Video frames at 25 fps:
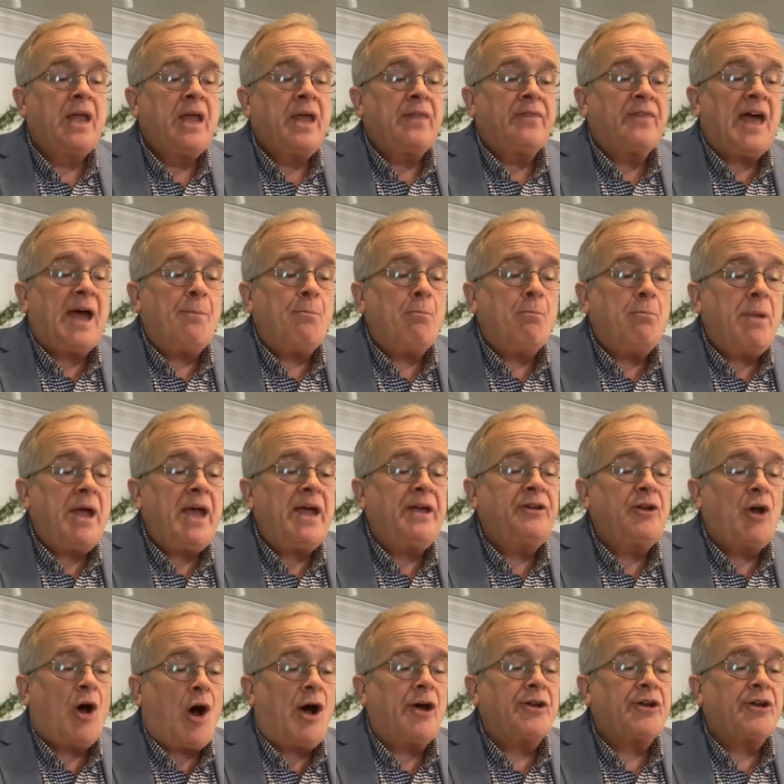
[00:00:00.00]
that men
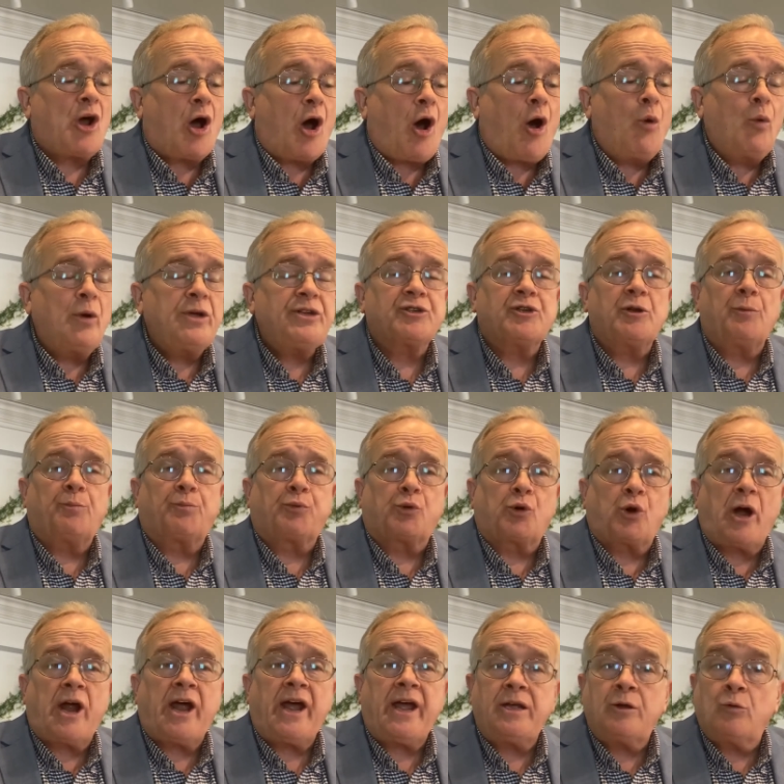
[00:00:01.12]
ought always to
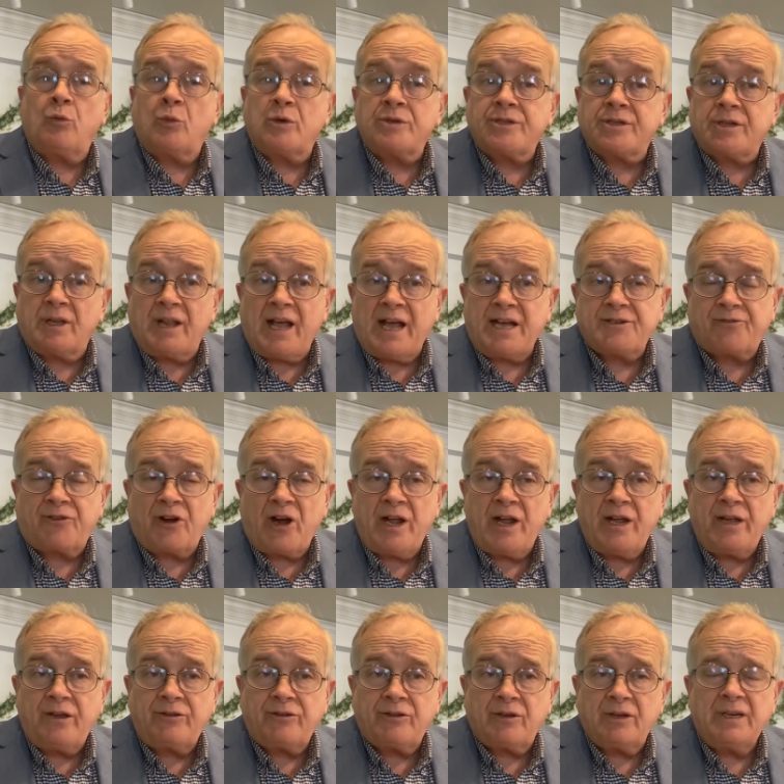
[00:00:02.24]
pray. And what's the last
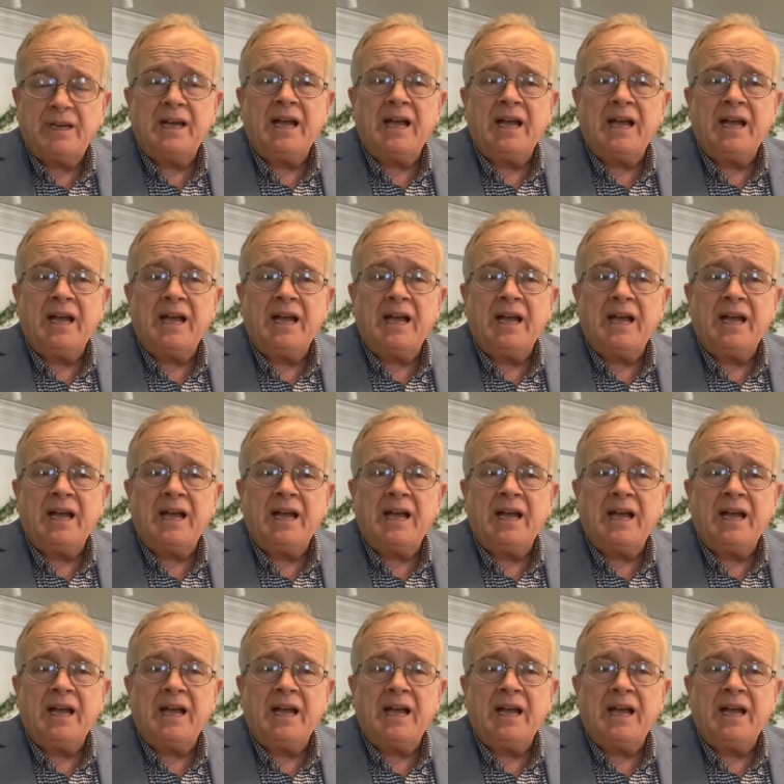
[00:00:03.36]
phrase?